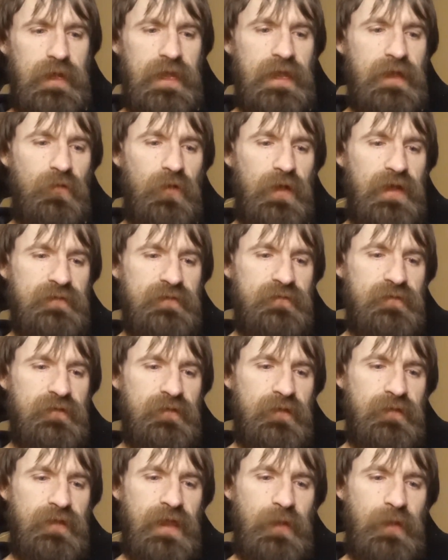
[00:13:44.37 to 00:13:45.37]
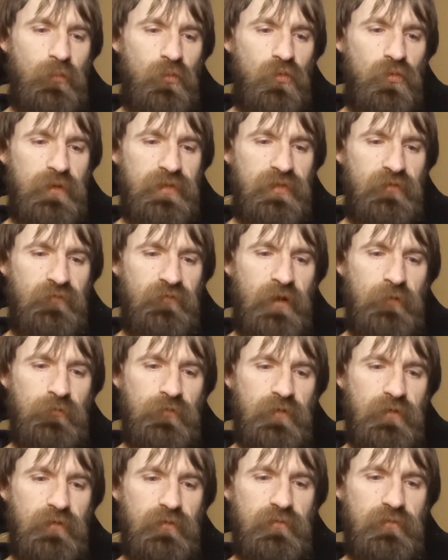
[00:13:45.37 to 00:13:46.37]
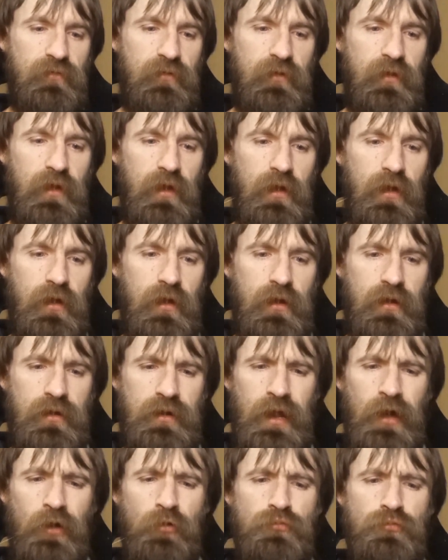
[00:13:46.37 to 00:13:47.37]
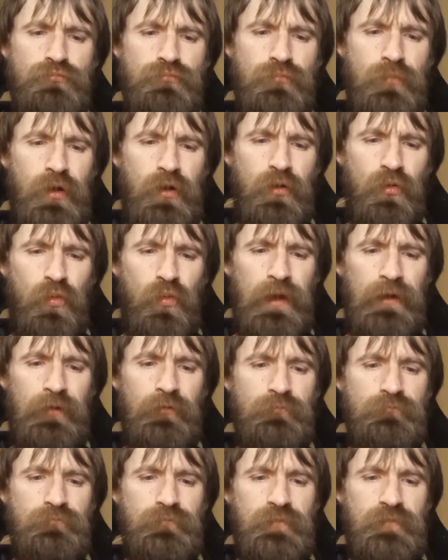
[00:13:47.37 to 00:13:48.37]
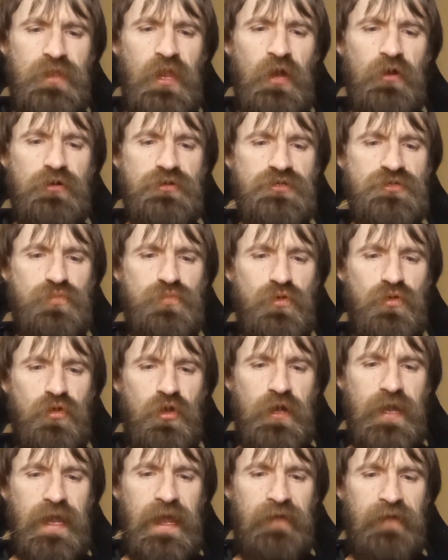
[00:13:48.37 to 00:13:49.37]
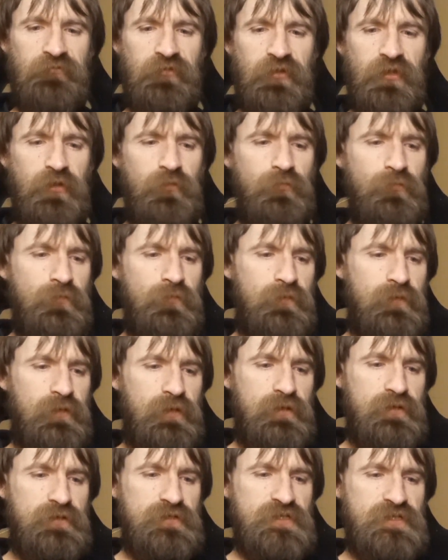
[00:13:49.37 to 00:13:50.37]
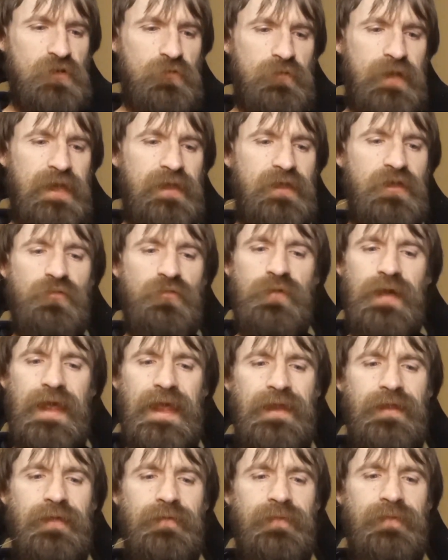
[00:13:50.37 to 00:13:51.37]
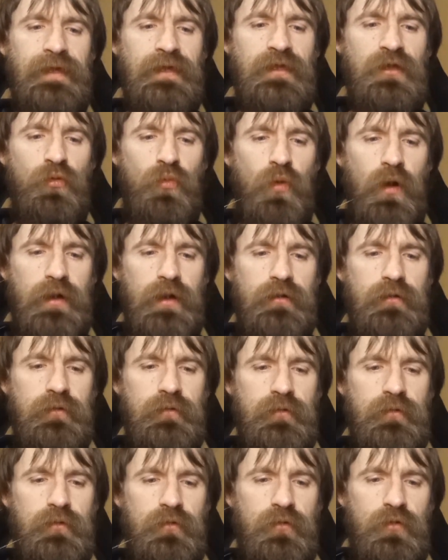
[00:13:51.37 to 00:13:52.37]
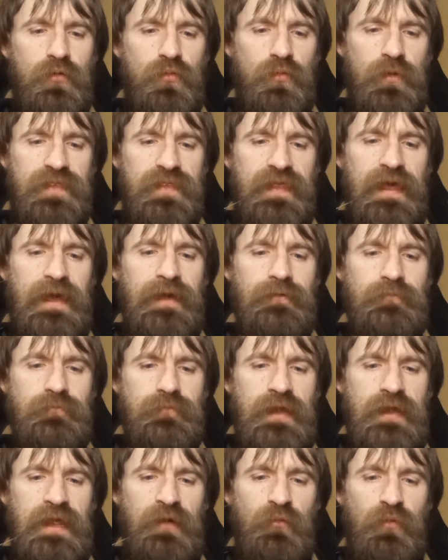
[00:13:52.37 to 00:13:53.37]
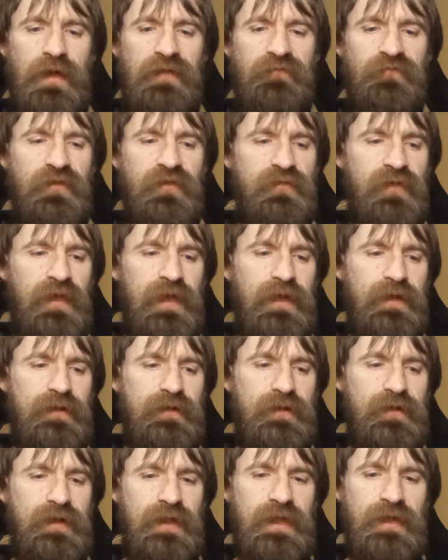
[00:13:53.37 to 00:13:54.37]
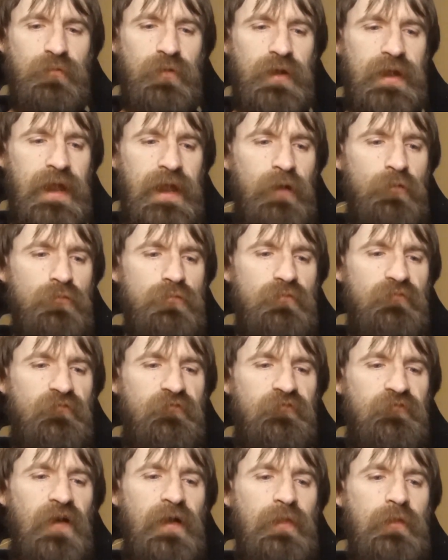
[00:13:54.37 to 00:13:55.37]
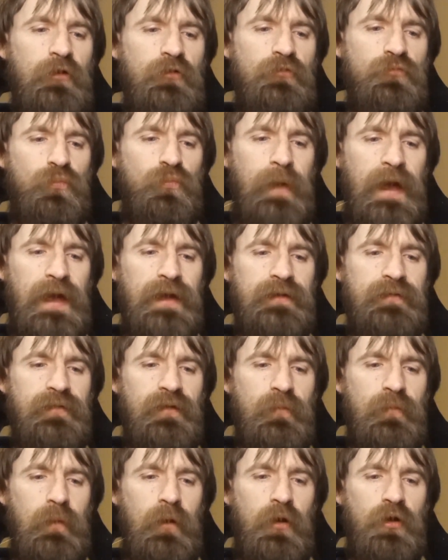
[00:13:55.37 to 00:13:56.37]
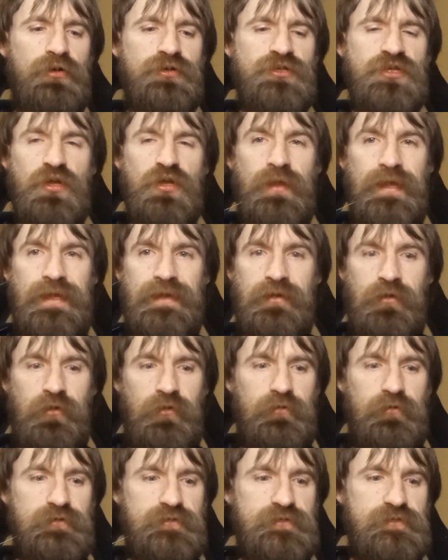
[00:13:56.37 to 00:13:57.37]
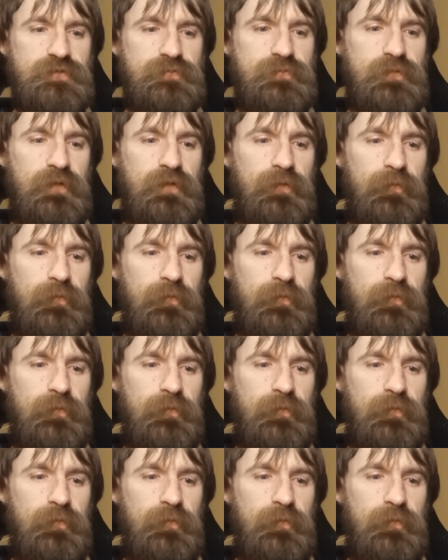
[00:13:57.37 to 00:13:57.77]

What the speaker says: He glanced at the table with the roses. "No? Well, nurse will look after you. She'll get you anything you want." With that, he waved his hand and he went out, followed by the large clean nurse.